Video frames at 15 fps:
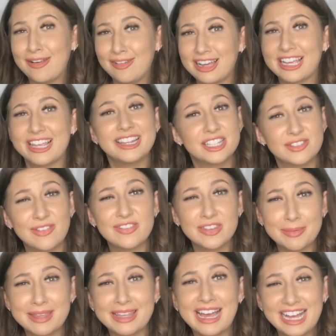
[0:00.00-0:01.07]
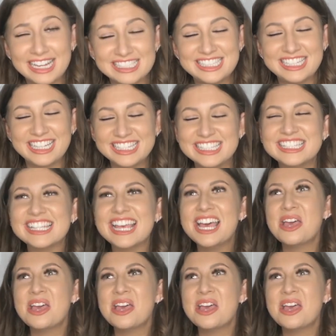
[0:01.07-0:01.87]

lucky this 50p actually is